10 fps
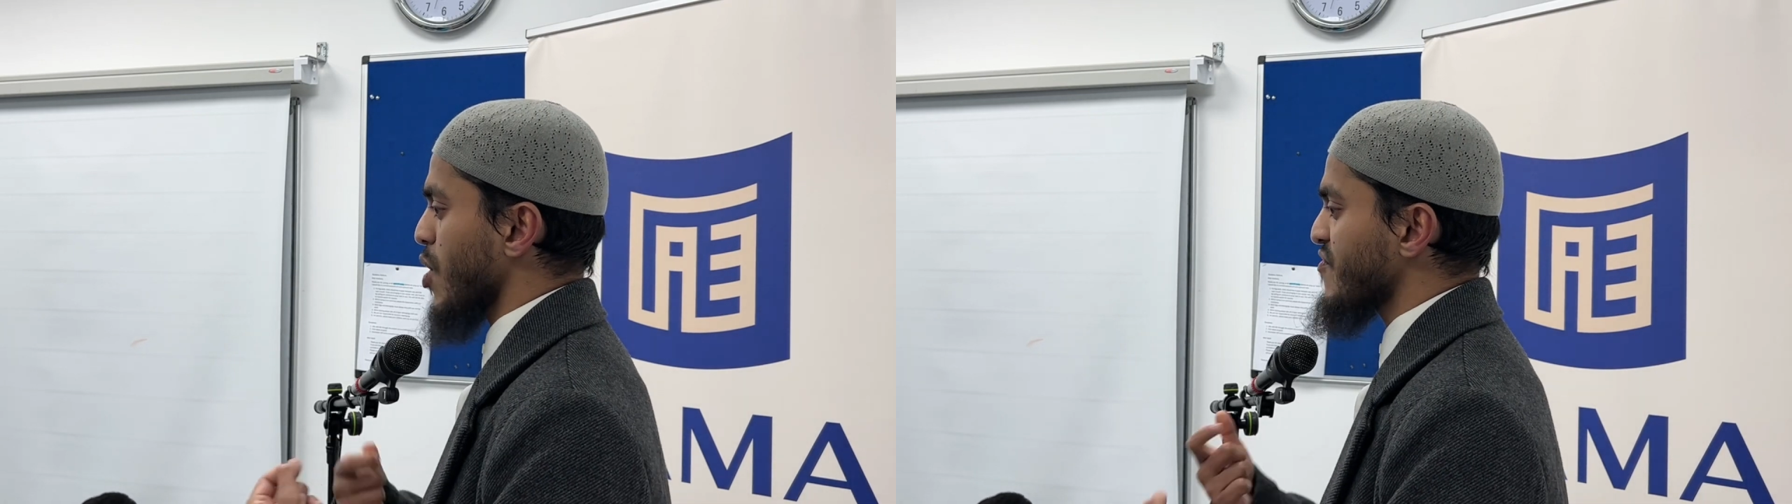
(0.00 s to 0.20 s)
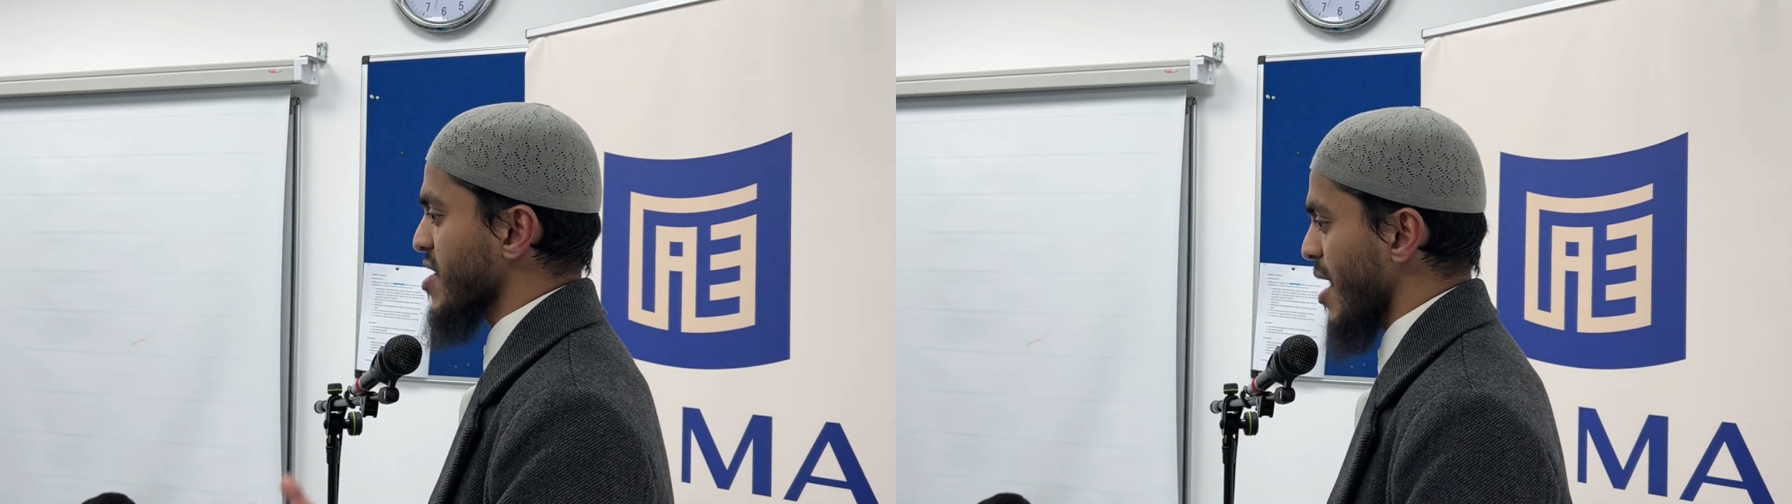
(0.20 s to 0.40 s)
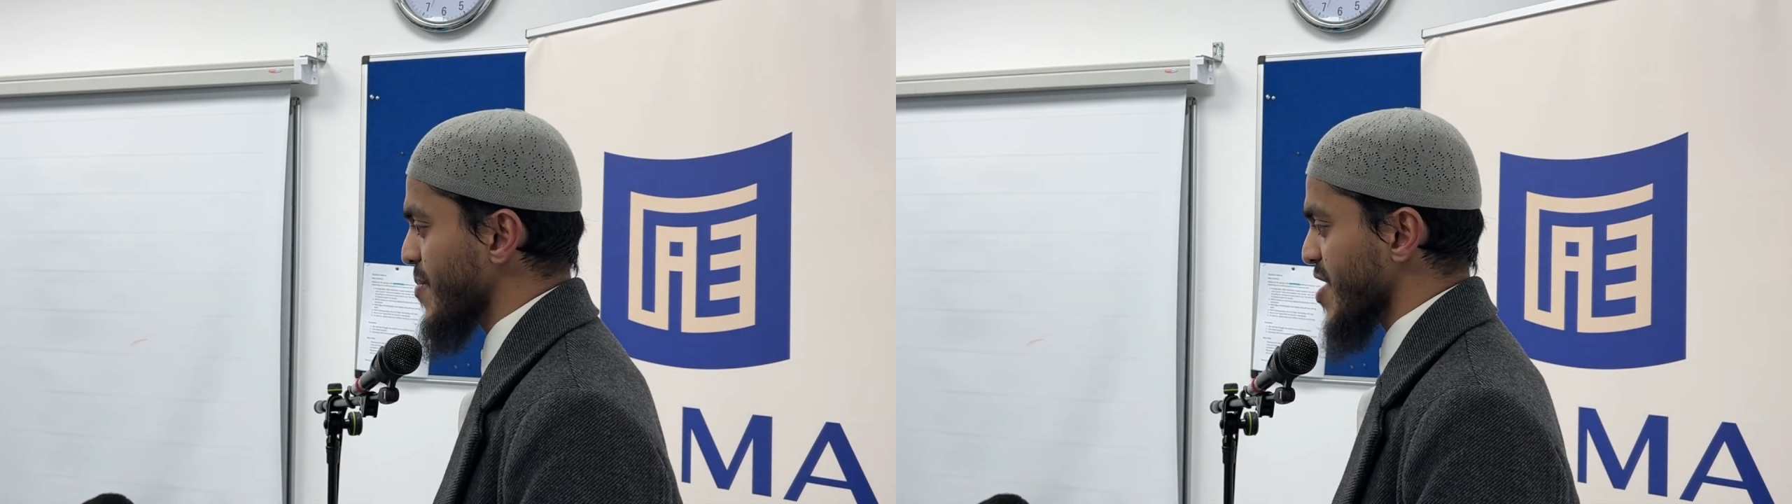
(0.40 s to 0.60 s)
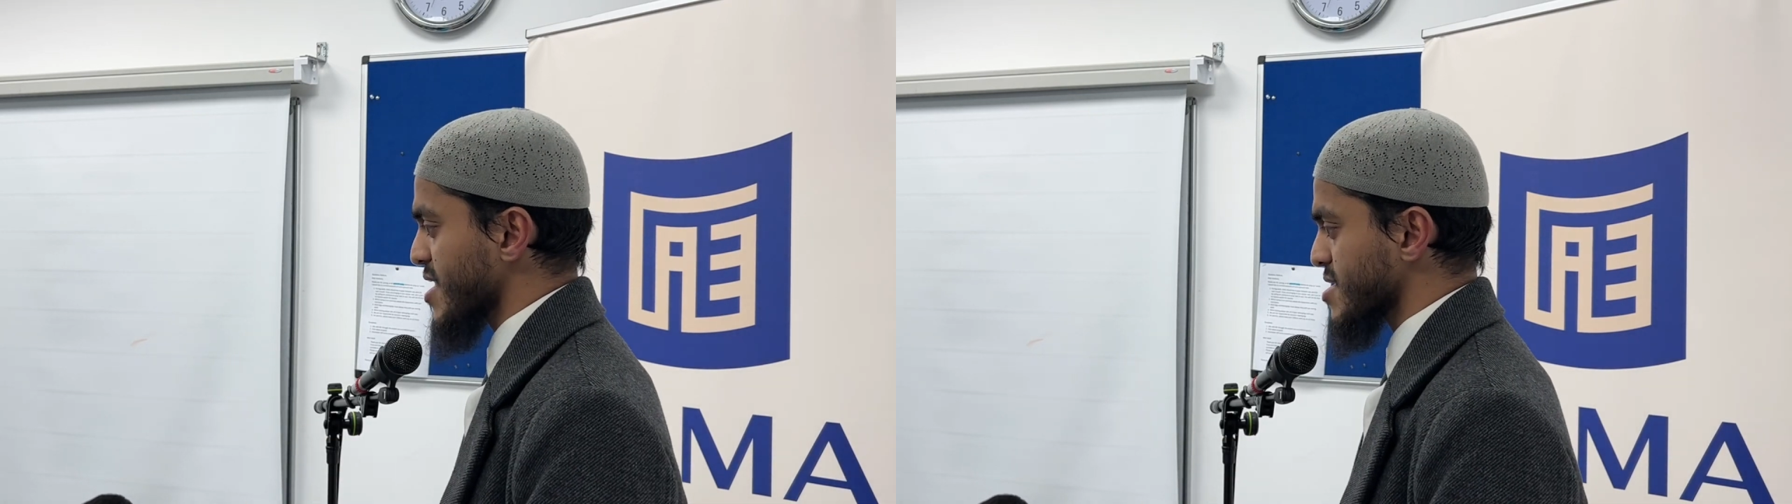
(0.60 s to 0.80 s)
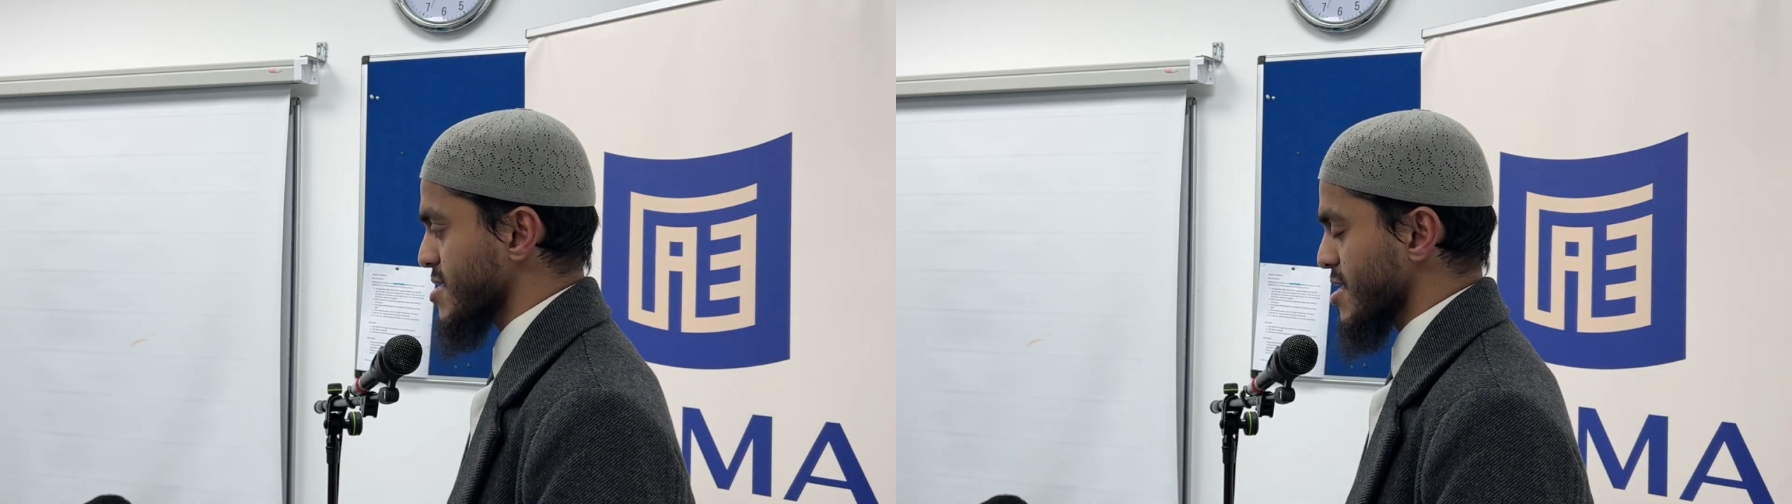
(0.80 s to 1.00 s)
overcome
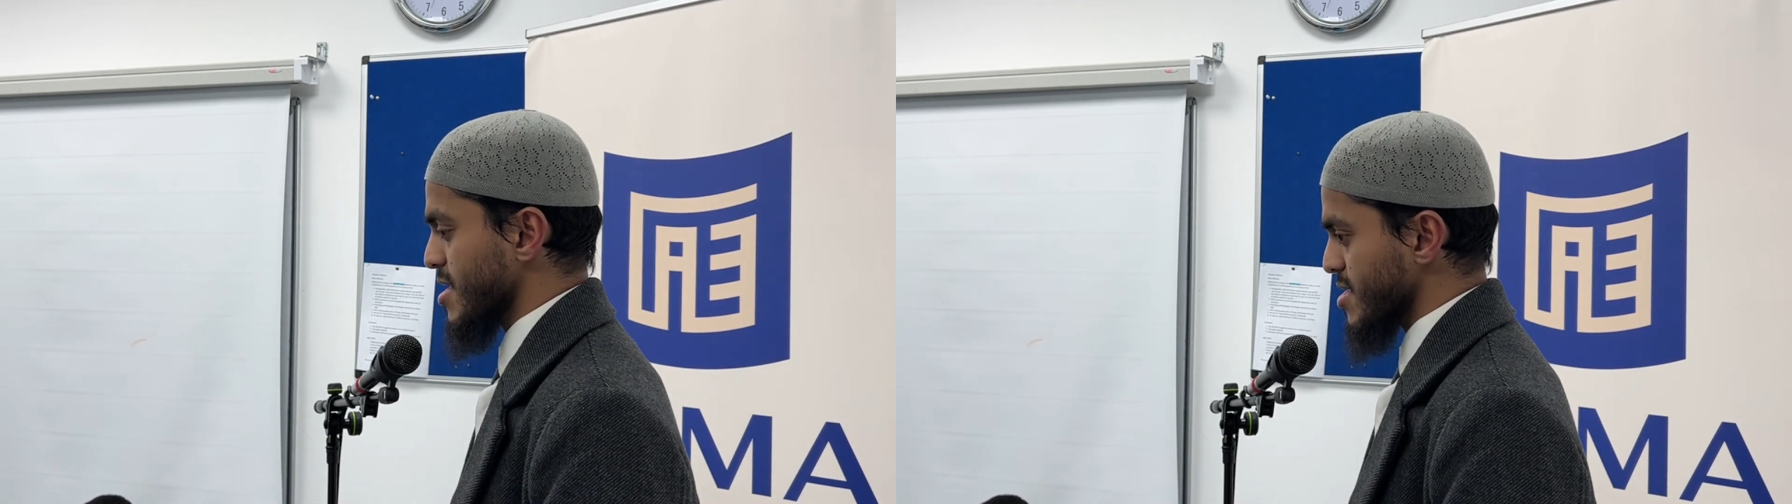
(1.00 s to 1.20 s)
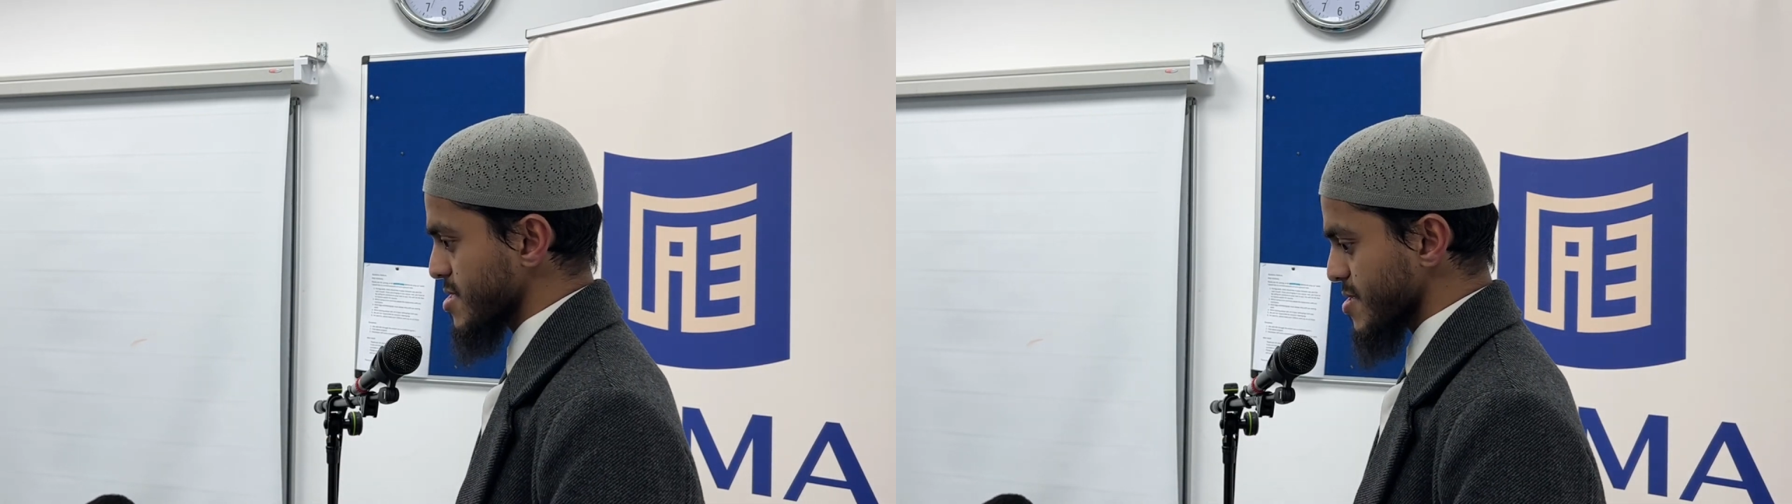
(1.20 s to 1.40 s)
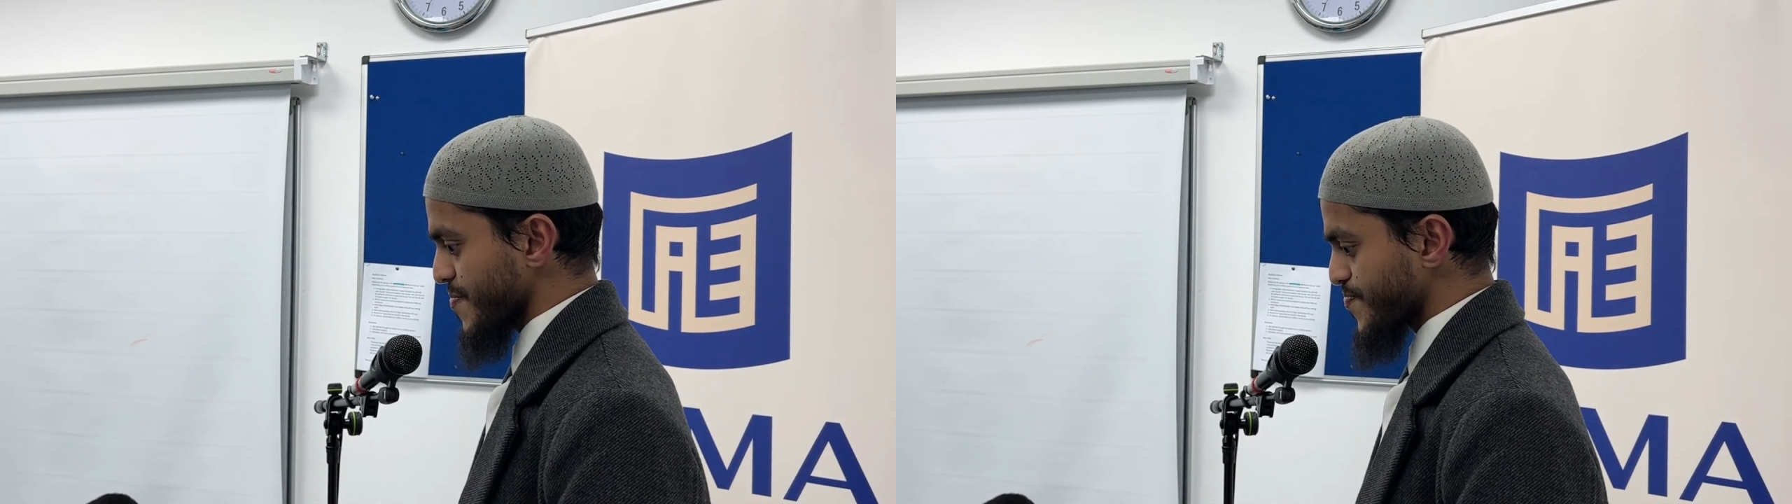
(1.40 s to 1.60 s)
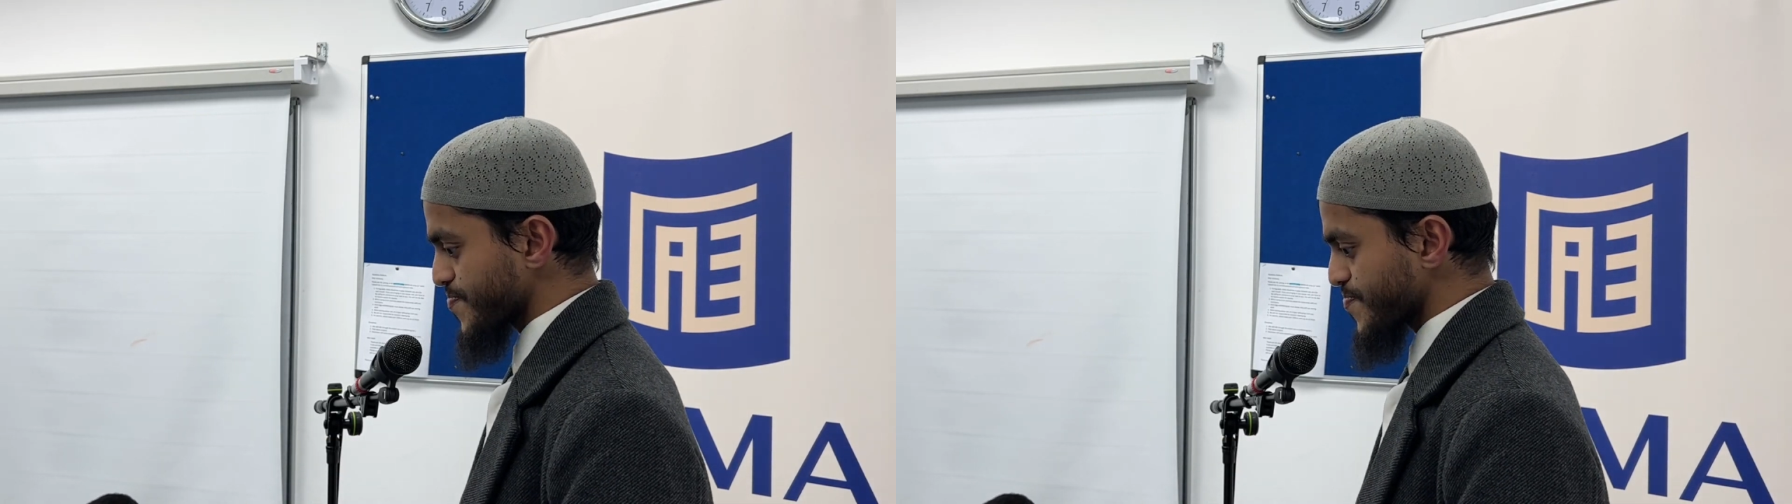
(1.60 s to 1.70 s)
that is